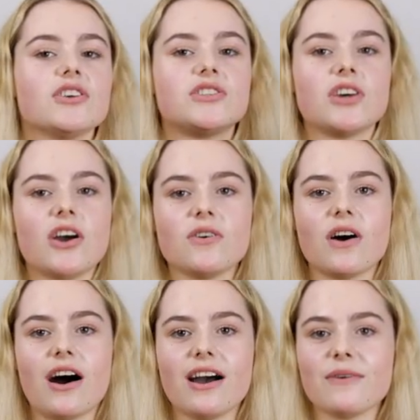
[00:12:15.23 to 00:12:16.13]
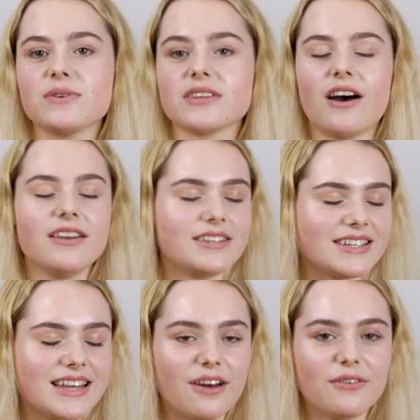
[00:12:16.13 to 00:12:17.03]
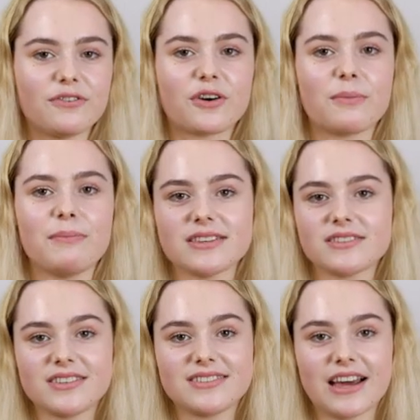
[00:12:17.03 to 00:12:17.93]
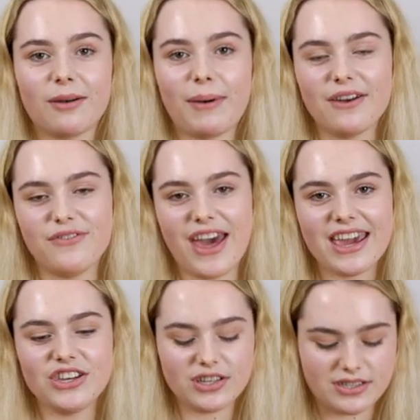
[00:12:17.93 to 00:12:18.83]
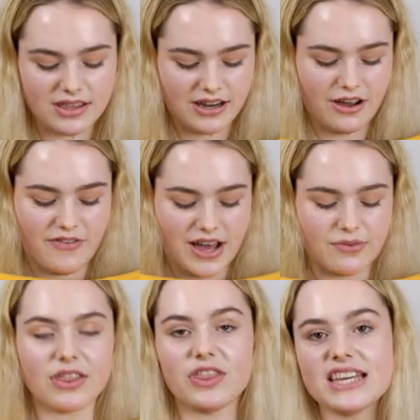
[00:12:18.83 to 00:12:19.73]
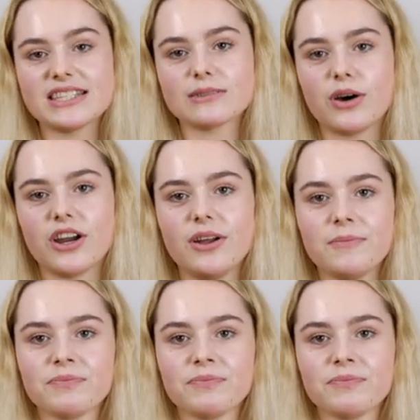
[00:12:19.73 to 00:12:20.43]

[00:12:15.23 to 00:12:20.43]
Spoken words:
So I was hunting down for a mustard saddle pad for ages, and then I found this one.